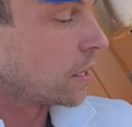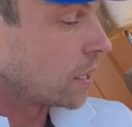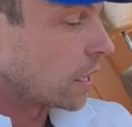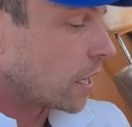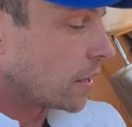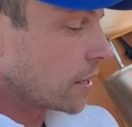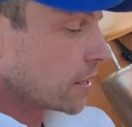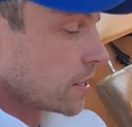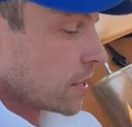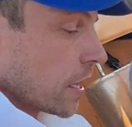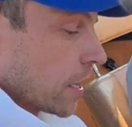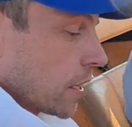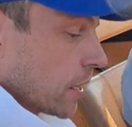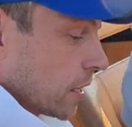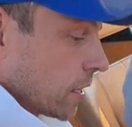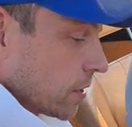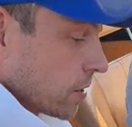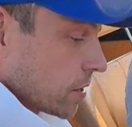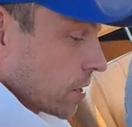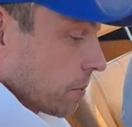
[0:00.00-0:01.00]
And then second
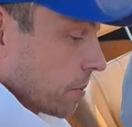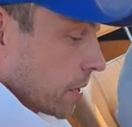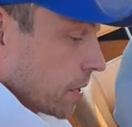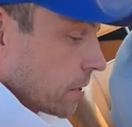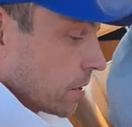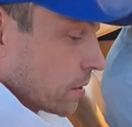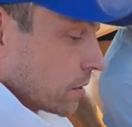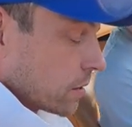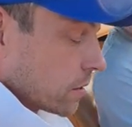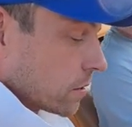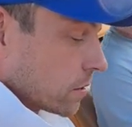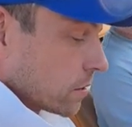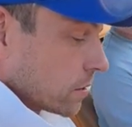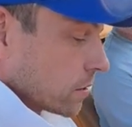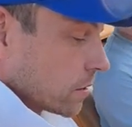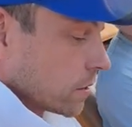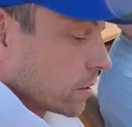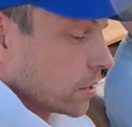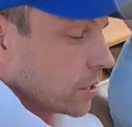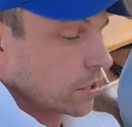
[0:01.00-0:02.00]
gear is up here.
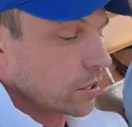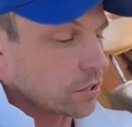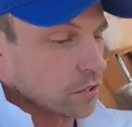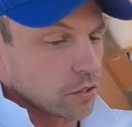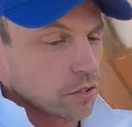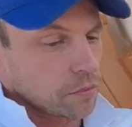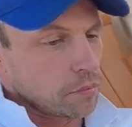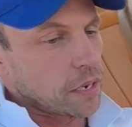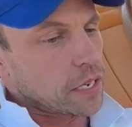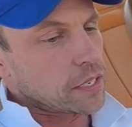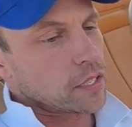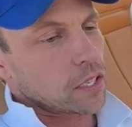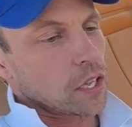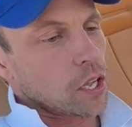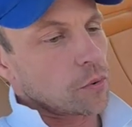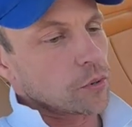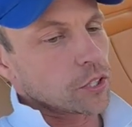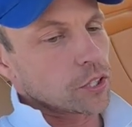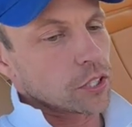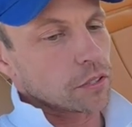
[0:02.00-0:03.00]
You're basically
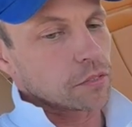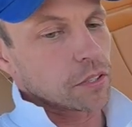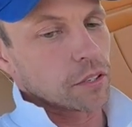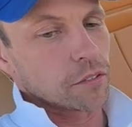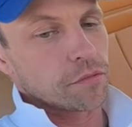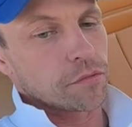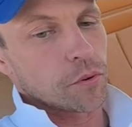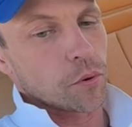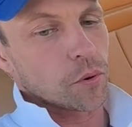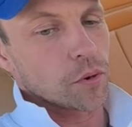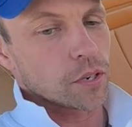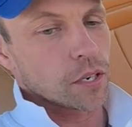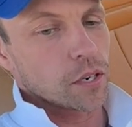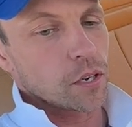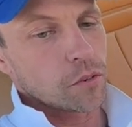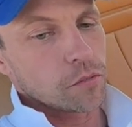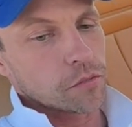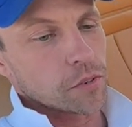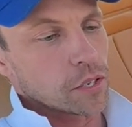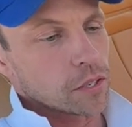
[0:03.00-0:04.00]
always shifting forward and
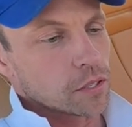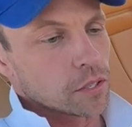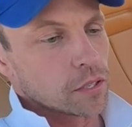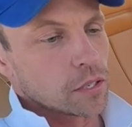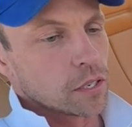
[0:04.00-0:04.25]
over